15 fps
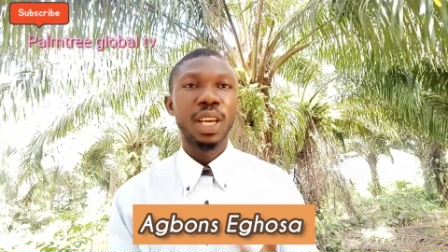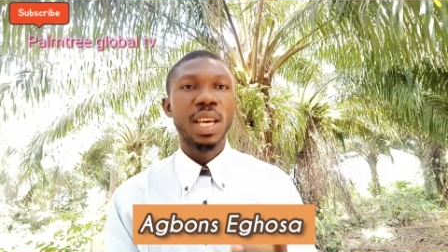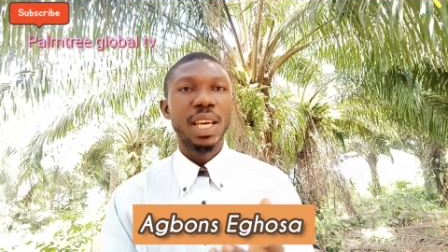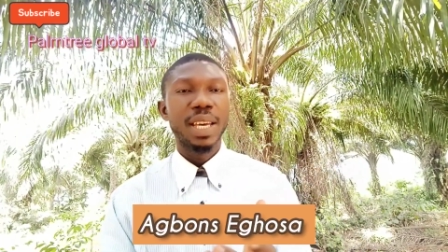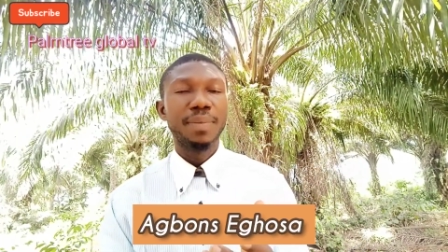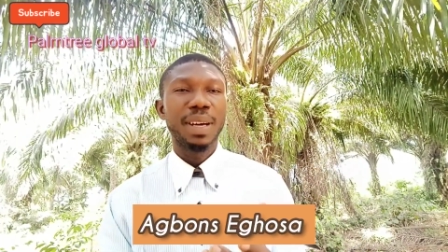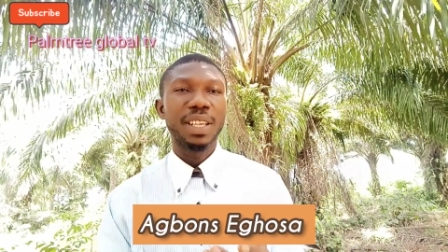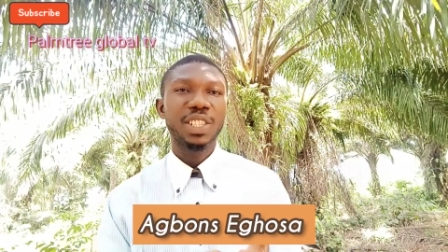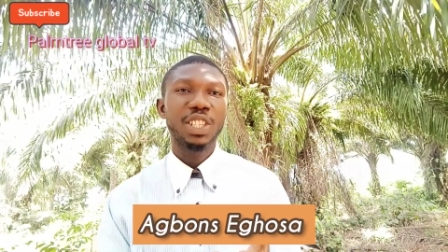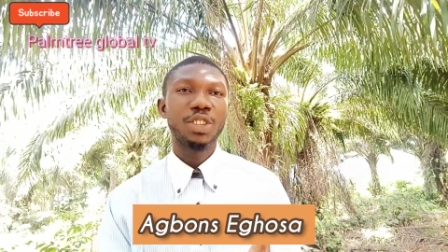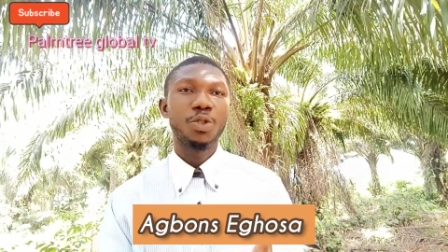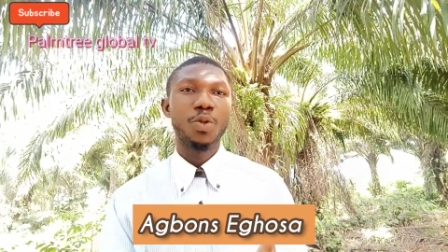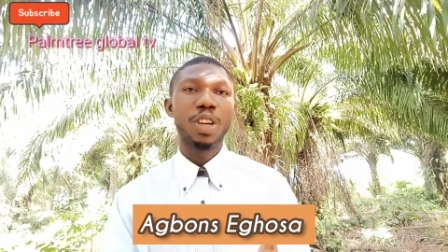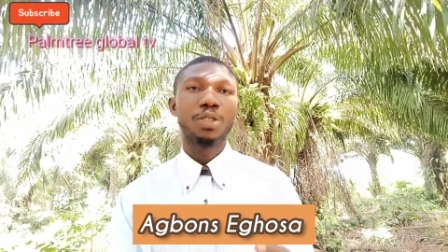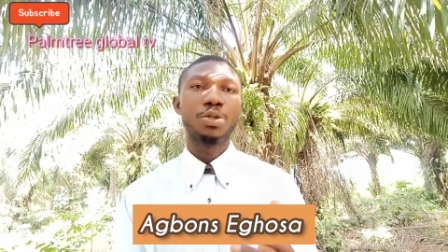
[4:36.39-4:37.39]
Imagine you
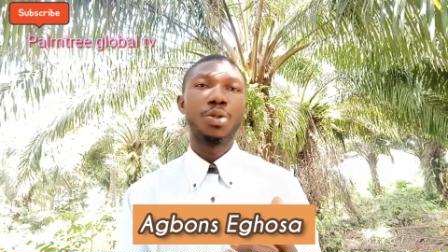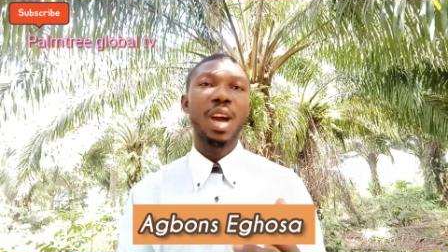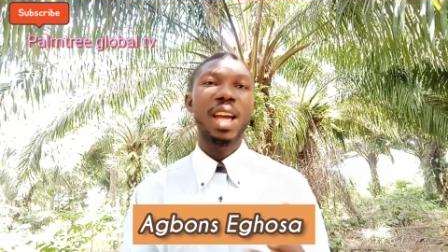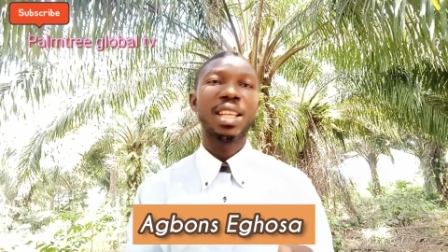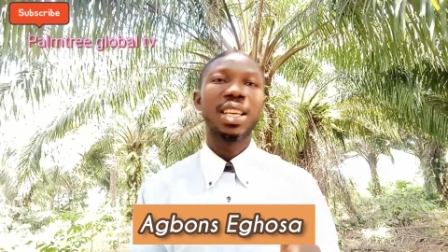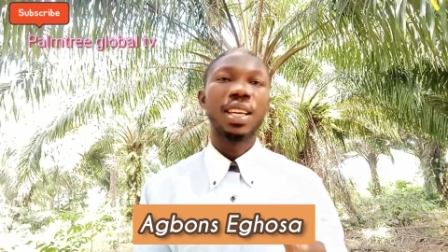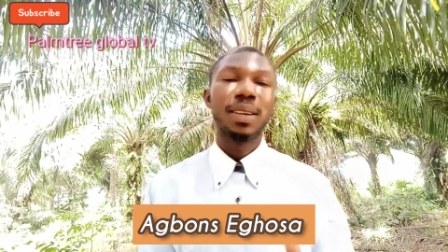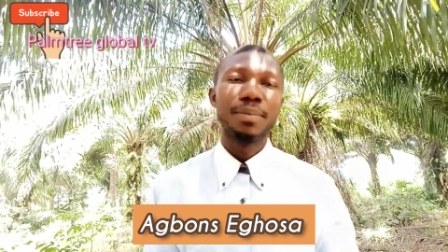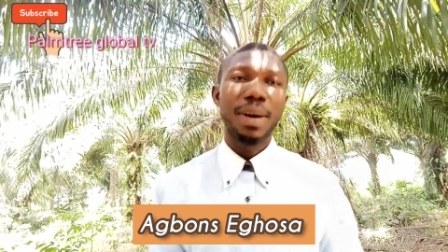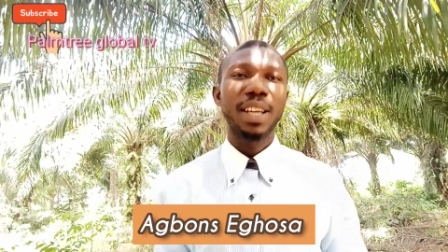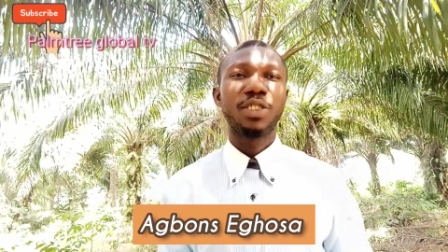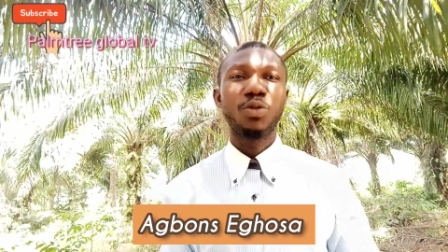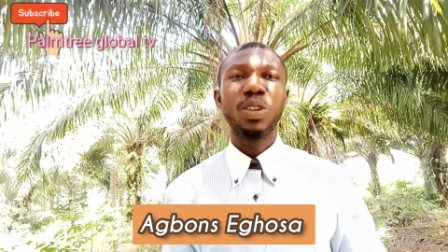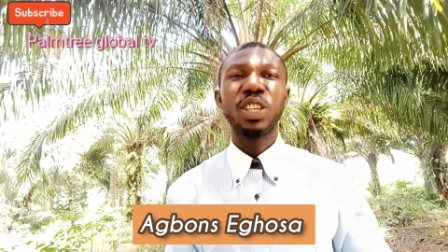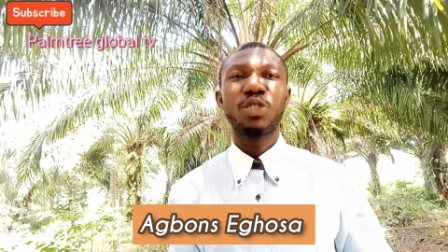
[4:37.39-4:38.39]
want to write by
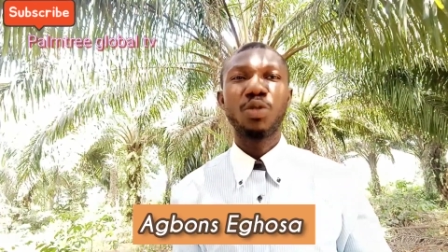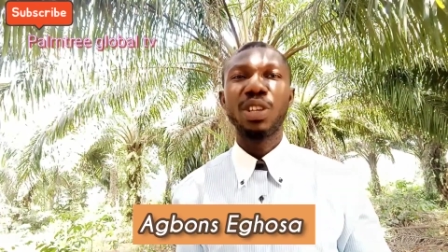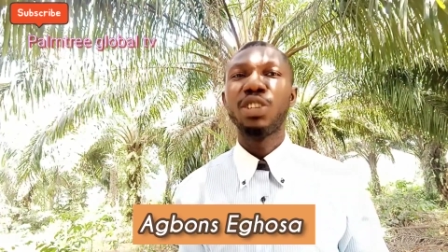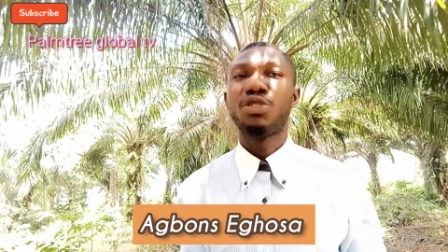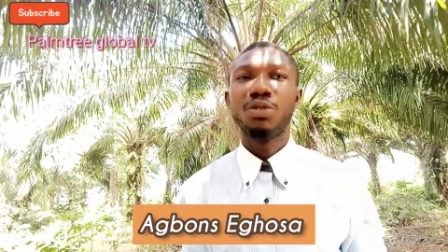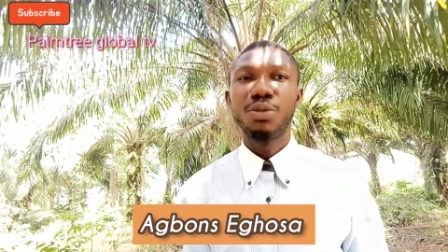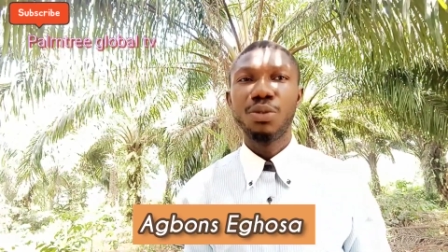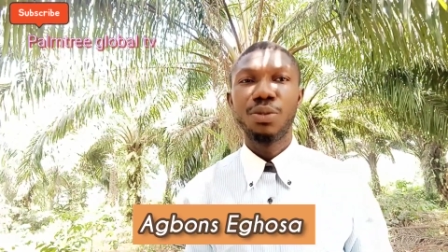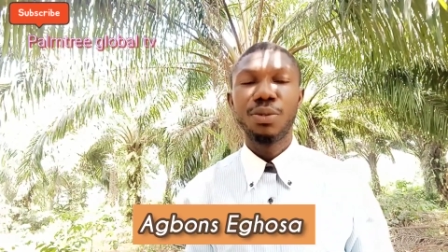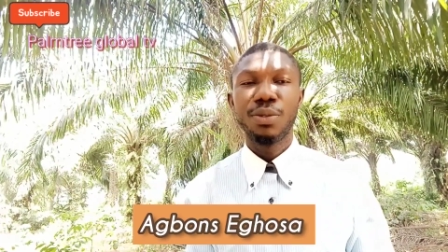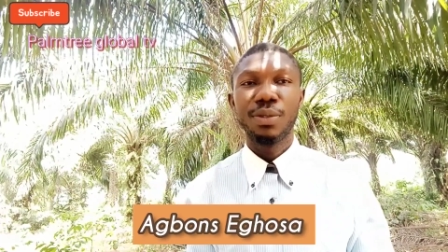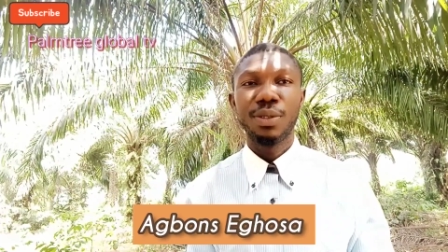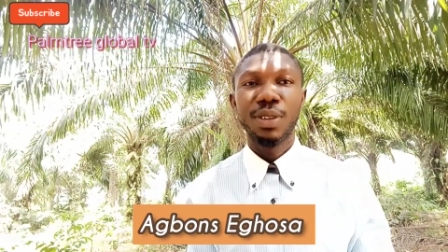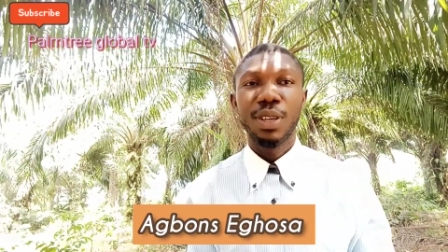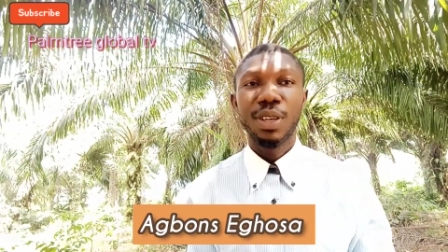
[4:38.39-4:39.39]
2022,
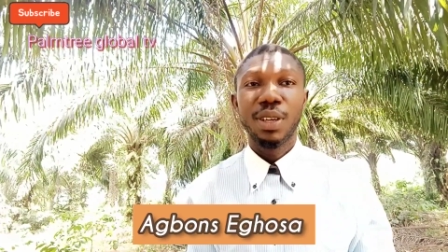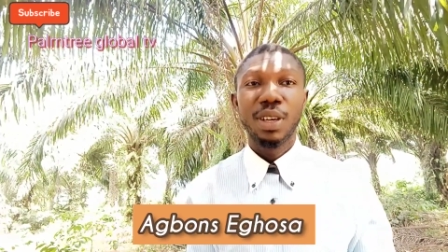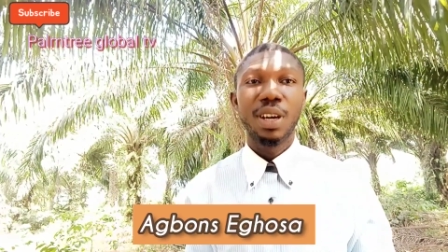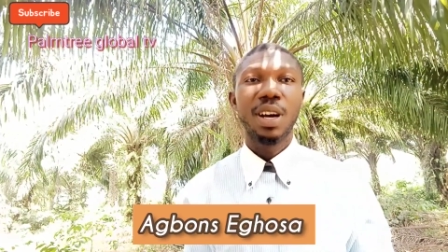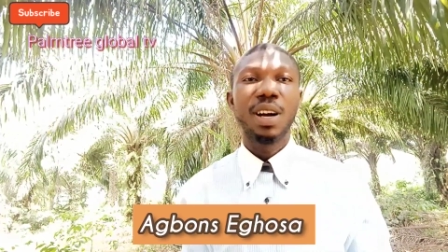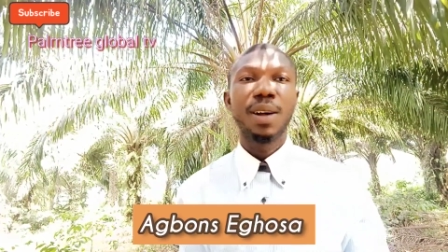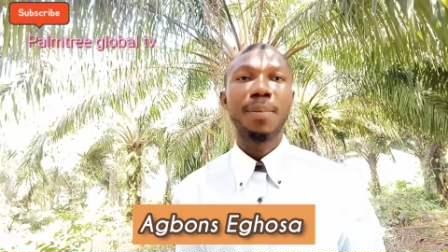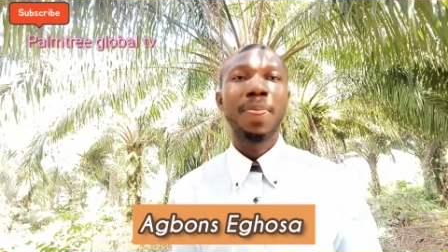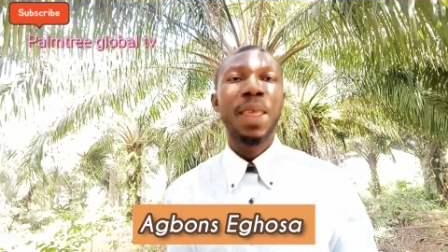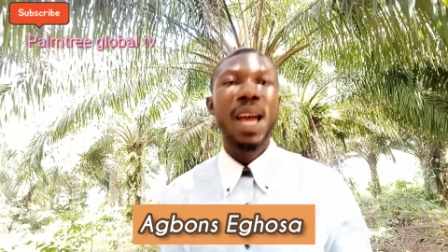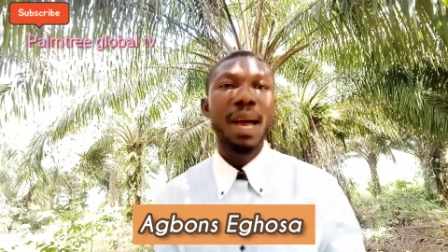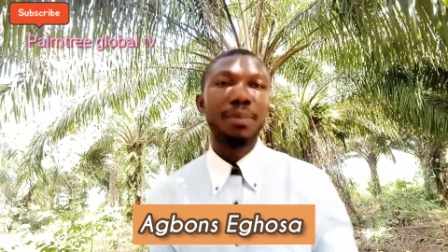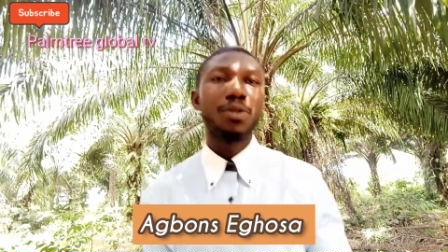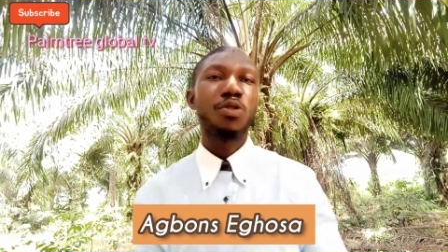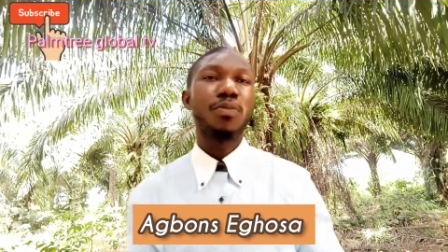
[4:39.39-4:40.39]
um, I'm
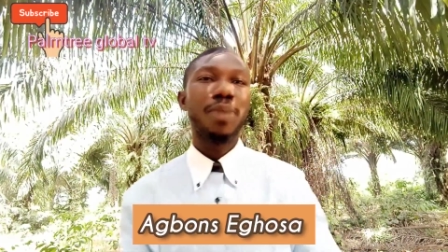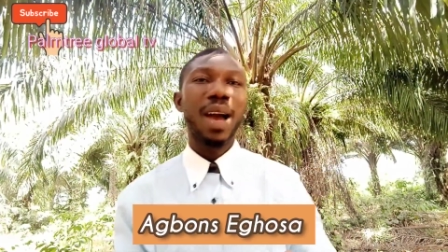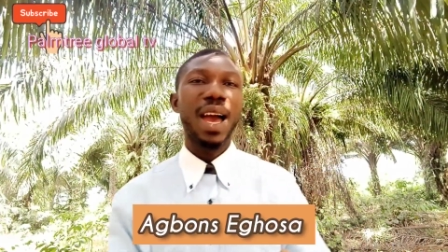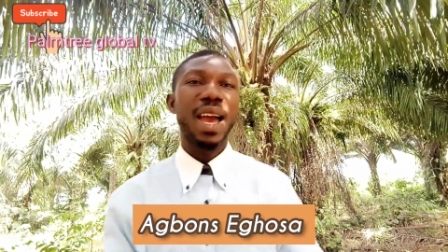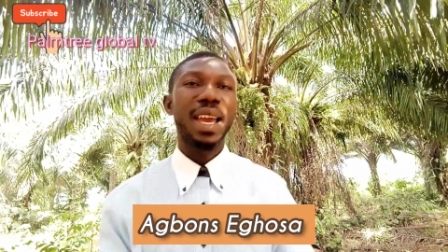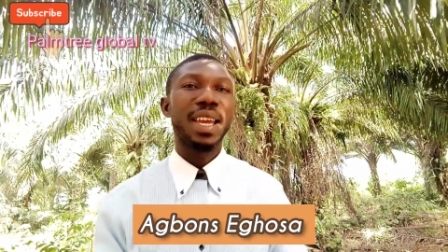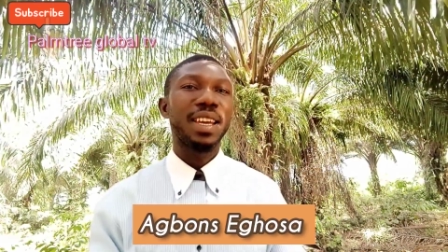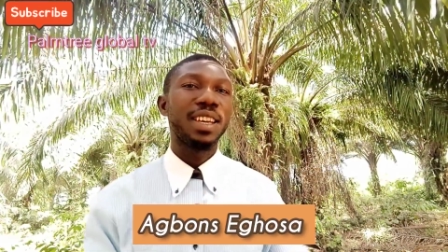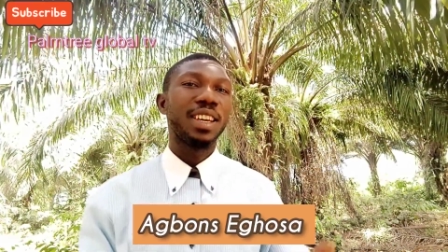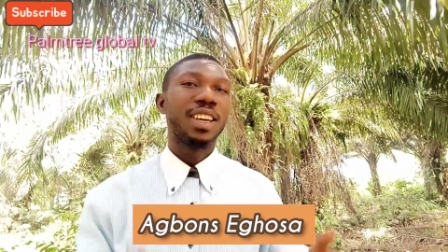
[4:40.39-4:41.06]
going to buy